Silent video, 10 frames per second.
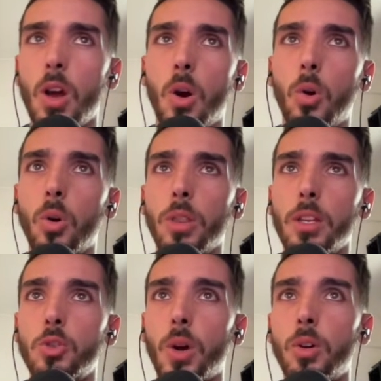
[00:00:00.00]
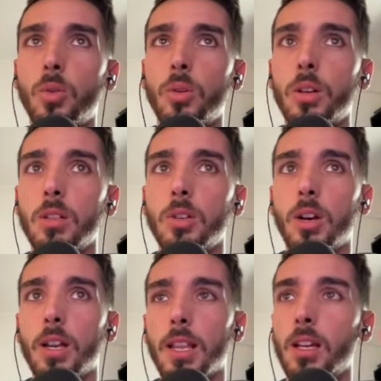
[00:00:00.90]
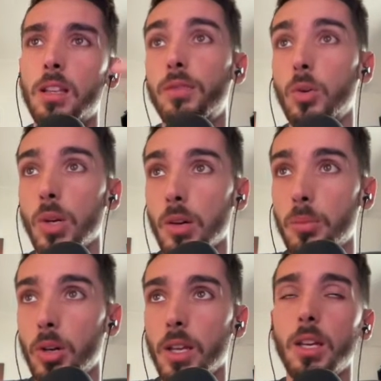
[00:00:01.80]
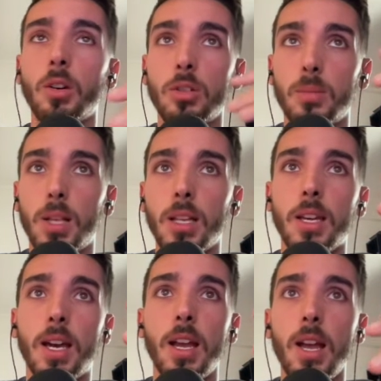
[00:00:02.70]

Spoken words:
or they try to target a different way of booking or something like that.